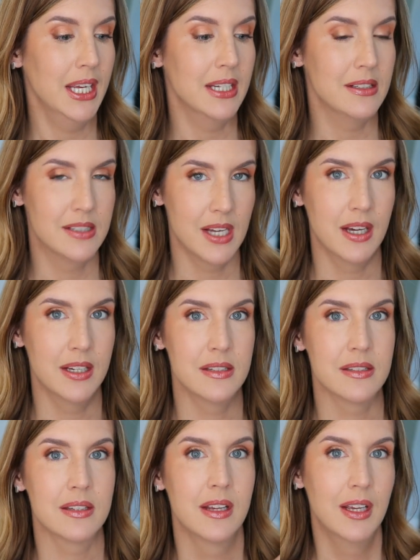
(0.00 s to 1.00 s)
It
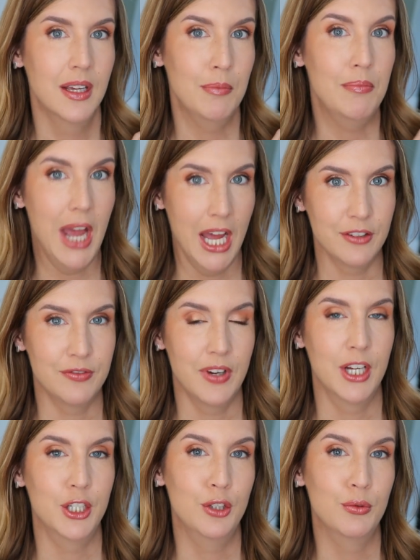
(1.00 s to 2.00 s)
does
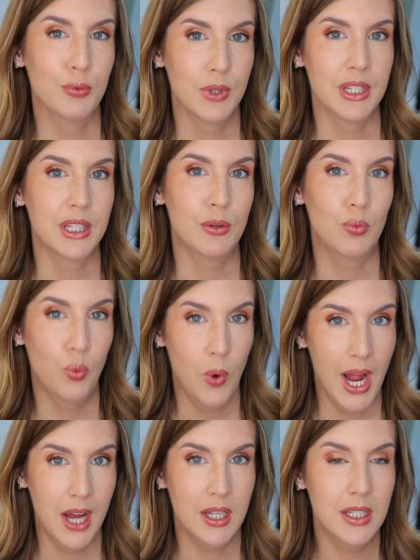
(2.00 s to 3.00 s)
mattify you really
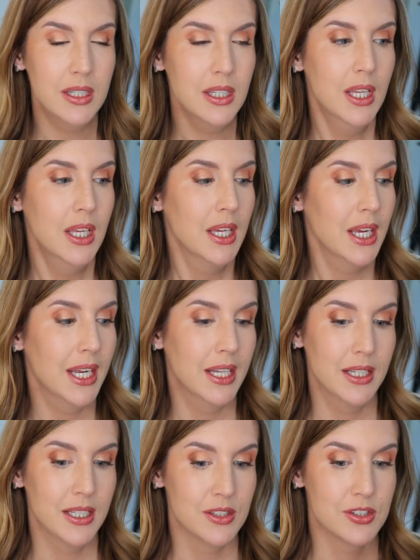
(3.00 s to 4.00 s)
well
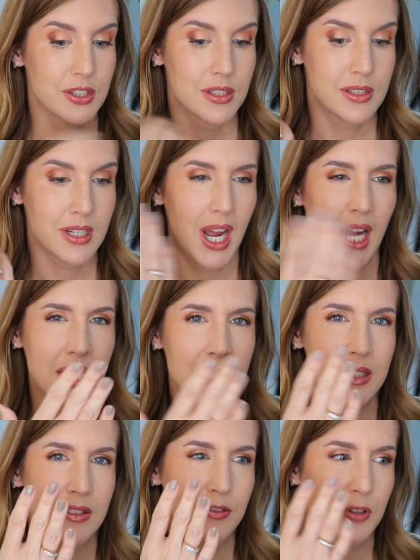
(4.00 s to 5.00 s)
and it just kind
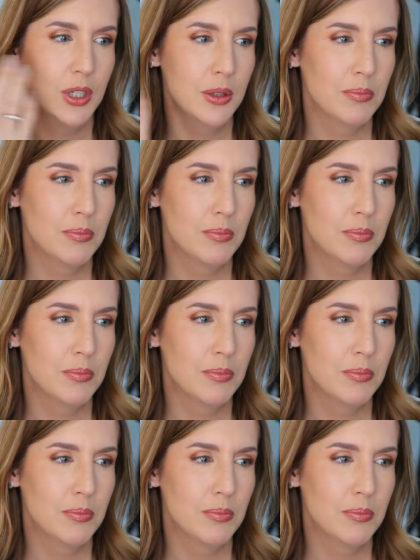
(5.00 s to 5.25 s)
of